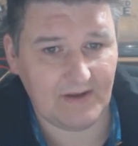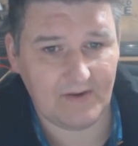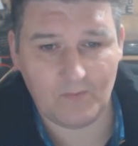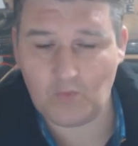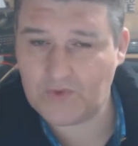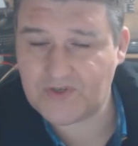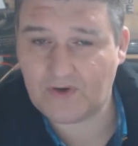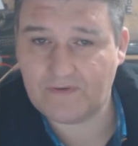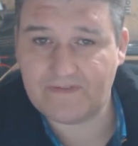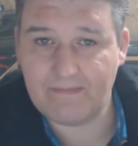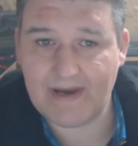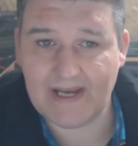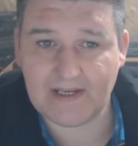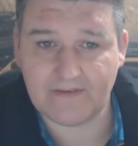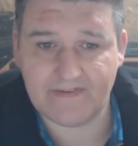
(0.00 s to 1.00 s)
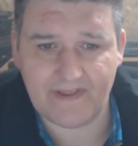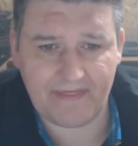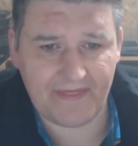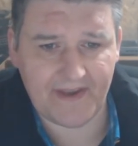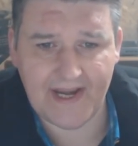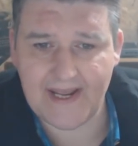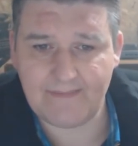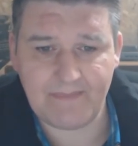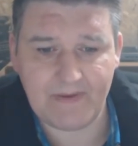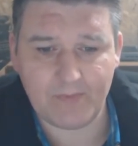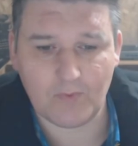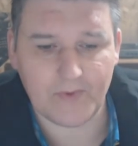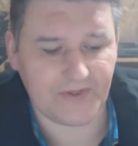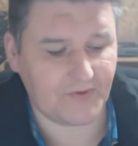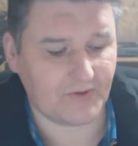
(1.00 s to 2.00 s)
it was off the back of a thread.
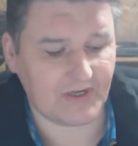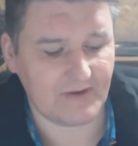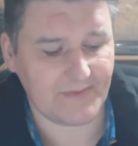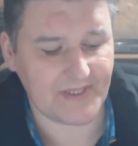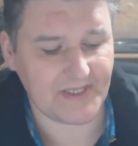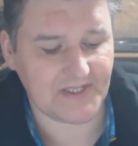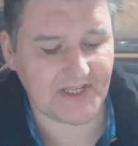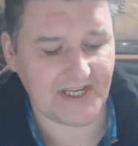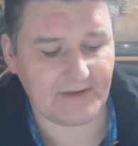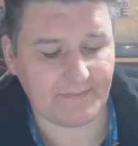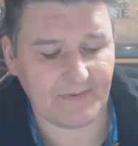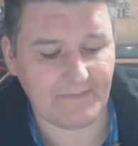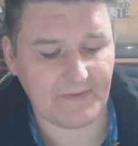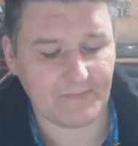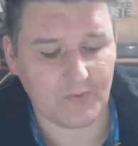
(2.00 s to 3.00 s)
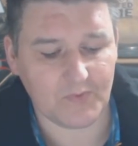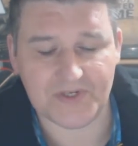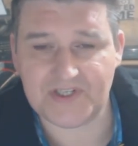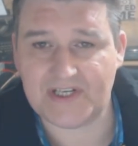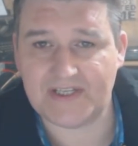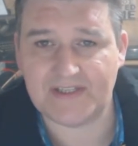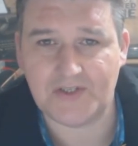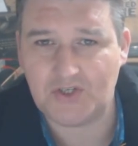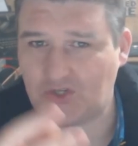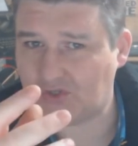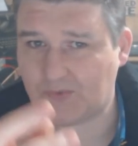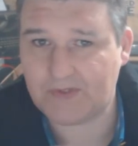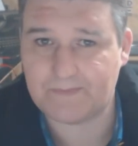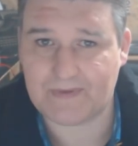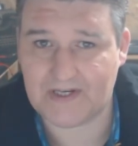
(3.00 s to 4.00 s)
People were talking about the serpent. People were saying the
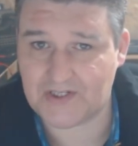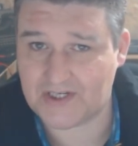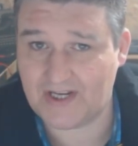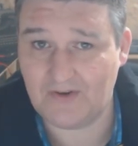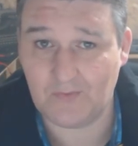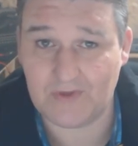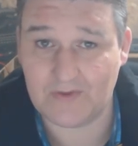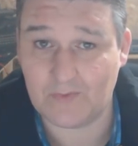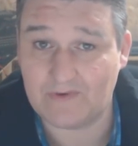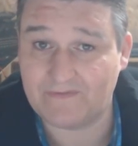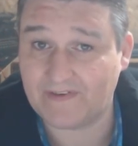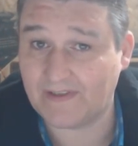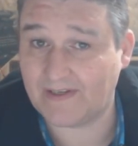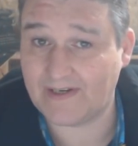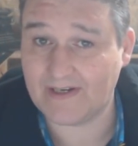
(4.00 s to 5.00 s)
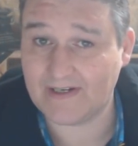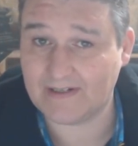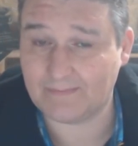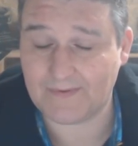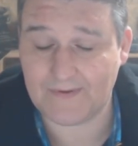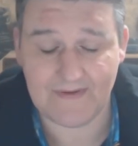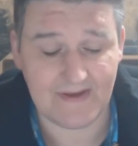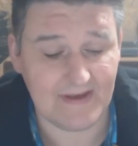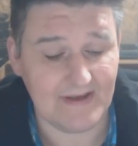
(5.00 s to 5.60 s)
juice was pissing out when they were filling it up.